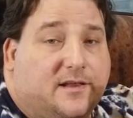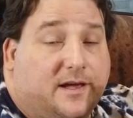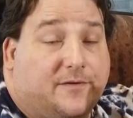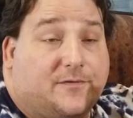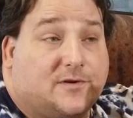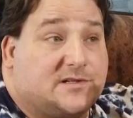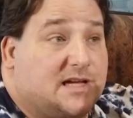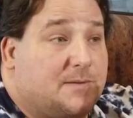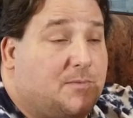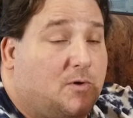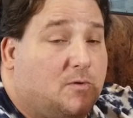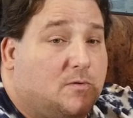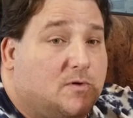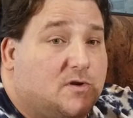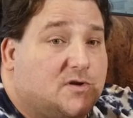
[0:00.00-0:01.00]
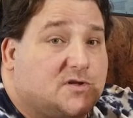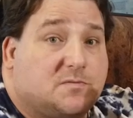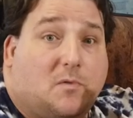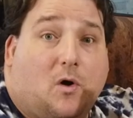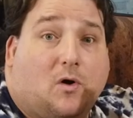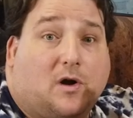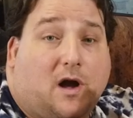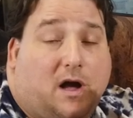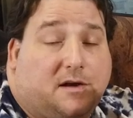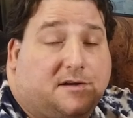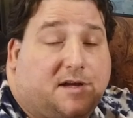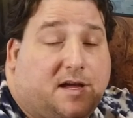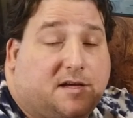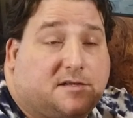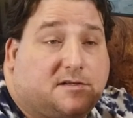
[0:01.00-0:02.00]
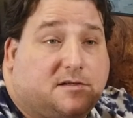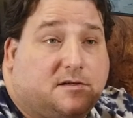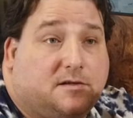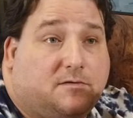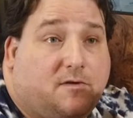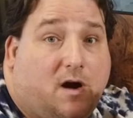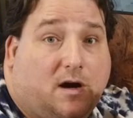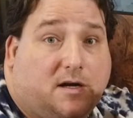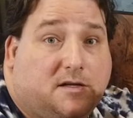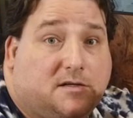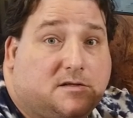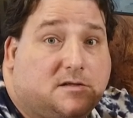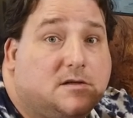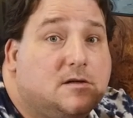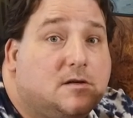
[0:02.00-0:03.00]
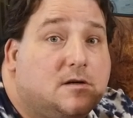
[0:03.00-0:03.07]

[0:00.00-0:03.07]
like for example, small contest rockets